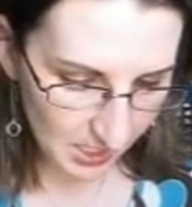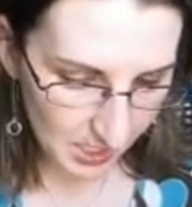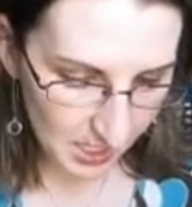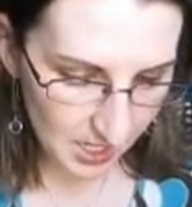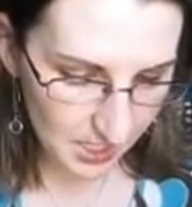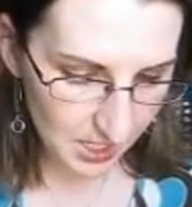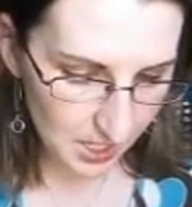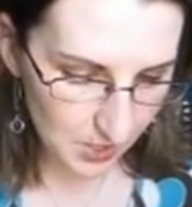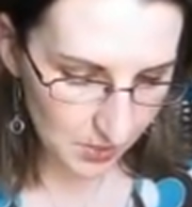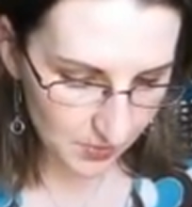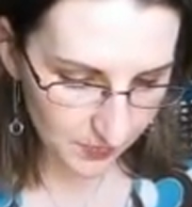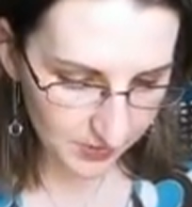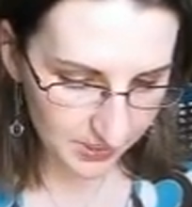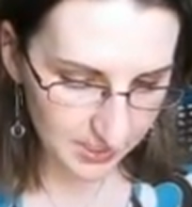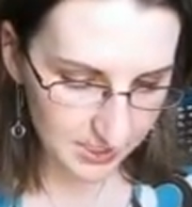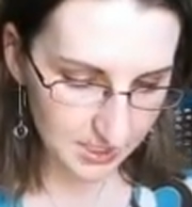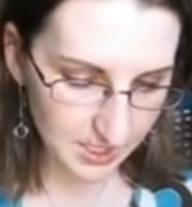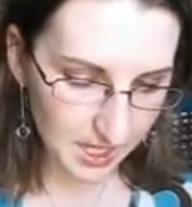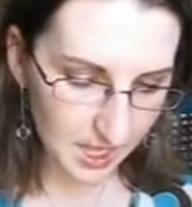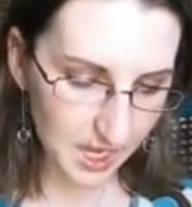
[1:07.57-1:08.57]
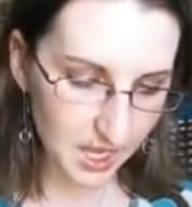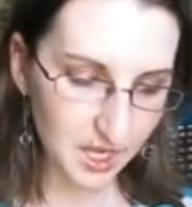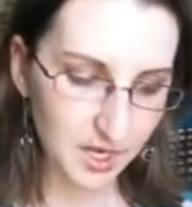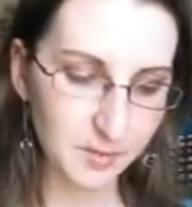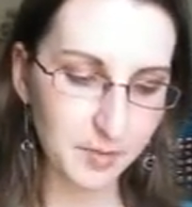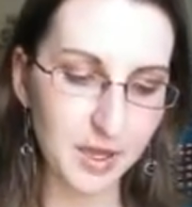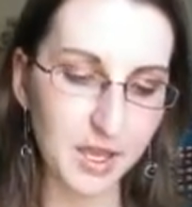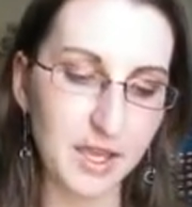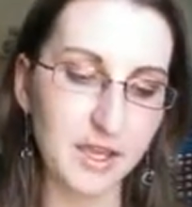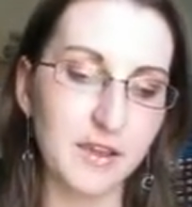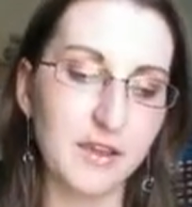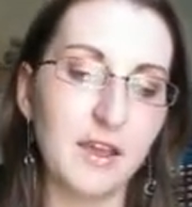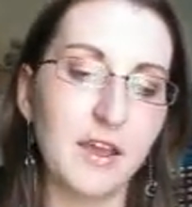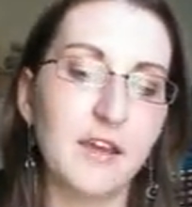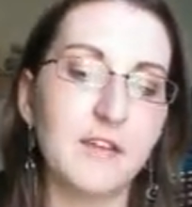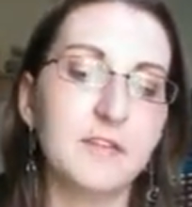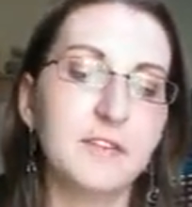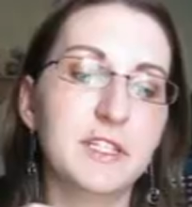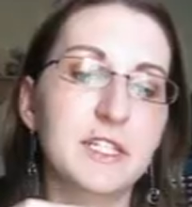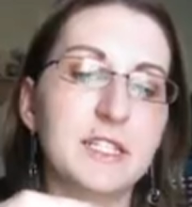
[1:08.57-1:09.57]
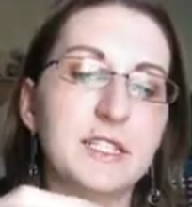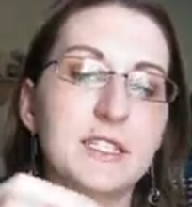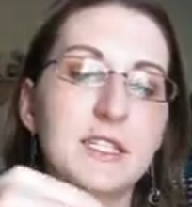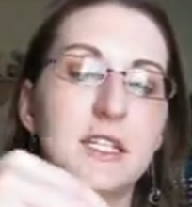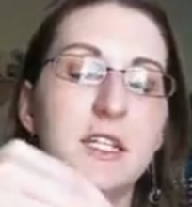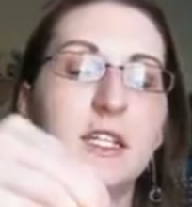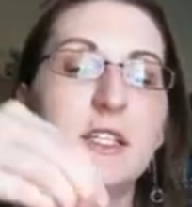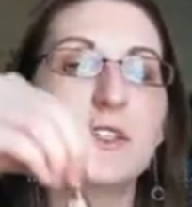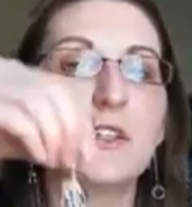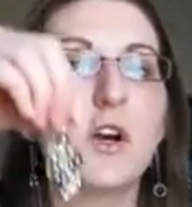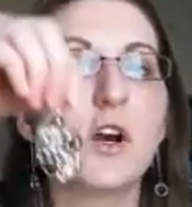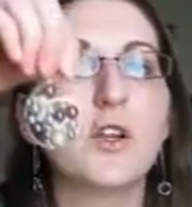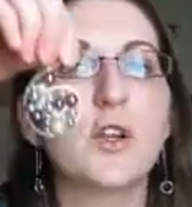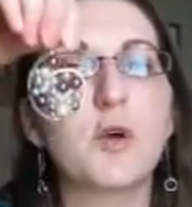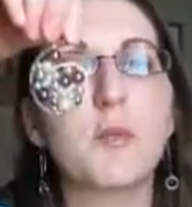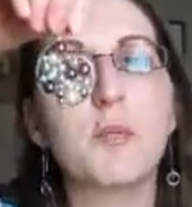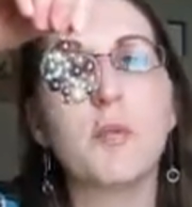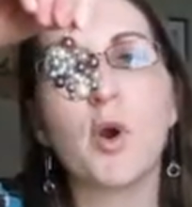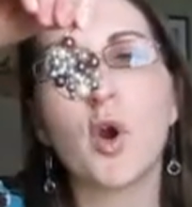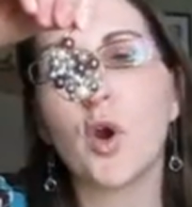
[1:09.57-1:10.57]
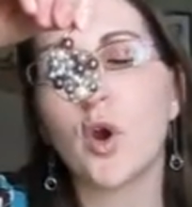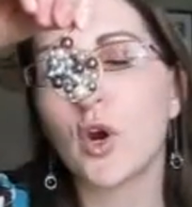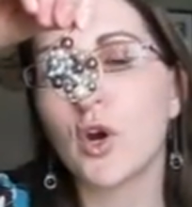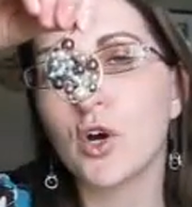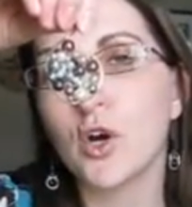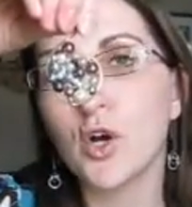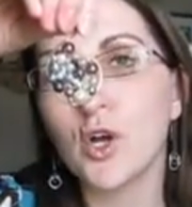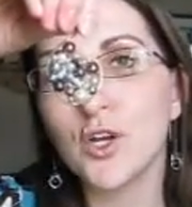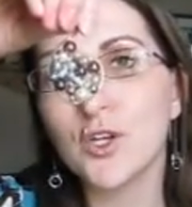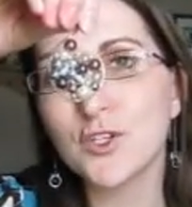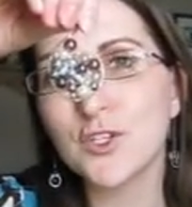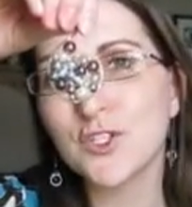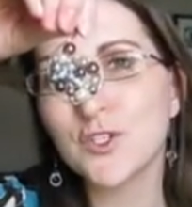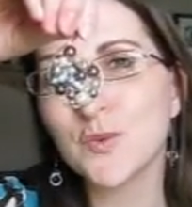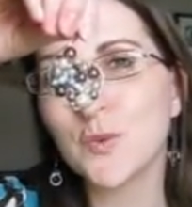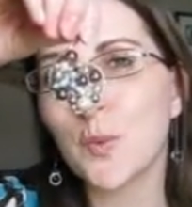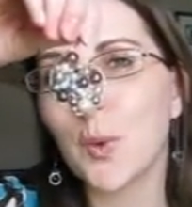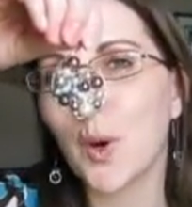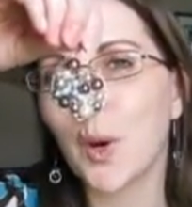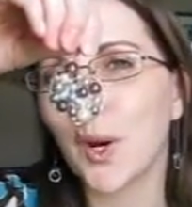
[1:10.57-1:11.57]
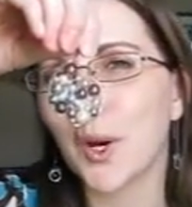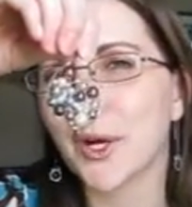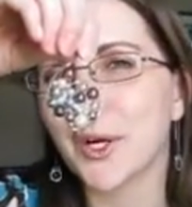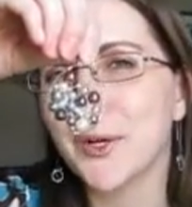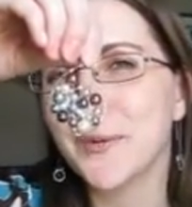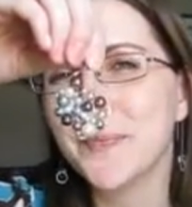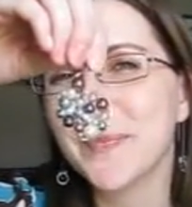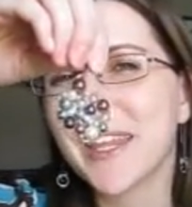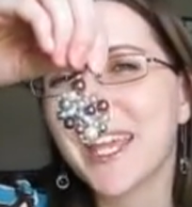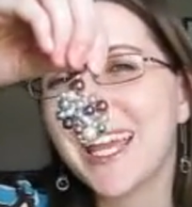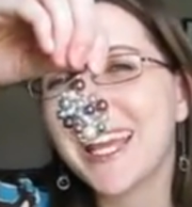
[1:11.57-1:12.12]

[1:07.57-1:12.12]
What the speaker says: Another recent item I have listed is called a pearl swirl.